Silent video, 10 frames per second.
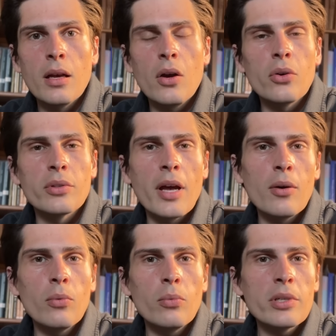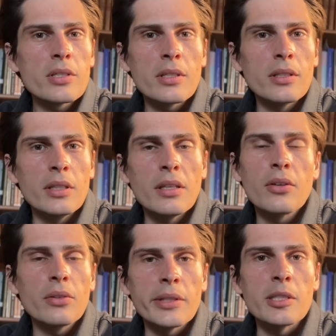Oh, that wasn't
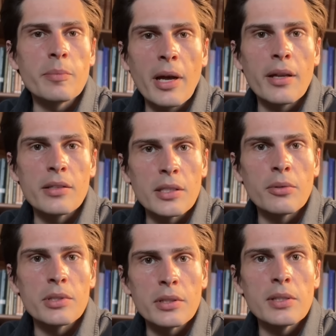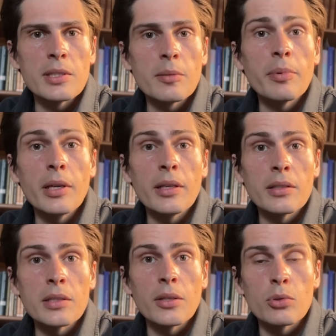nearly as bad as I was anticipating,
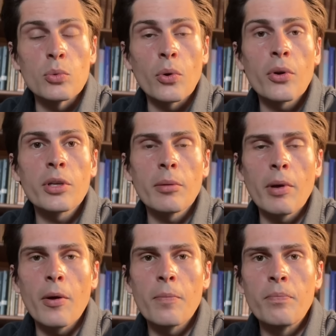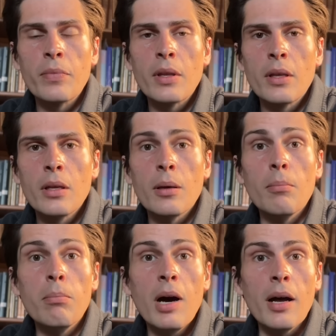as I was worrying about.
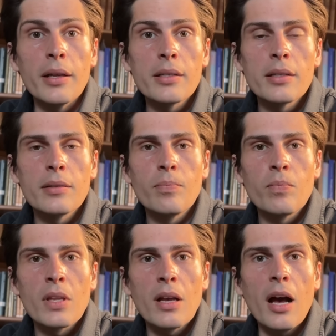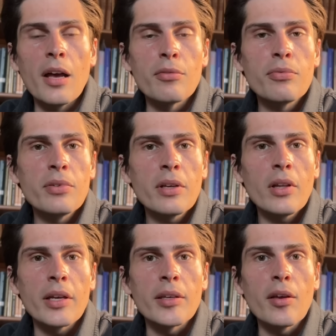But I feel
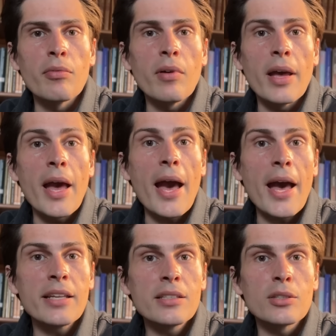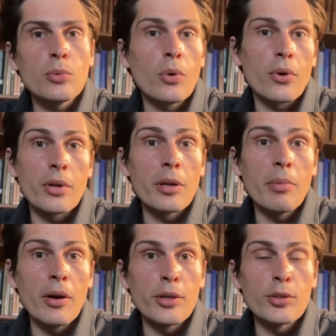like if I hadn't worried about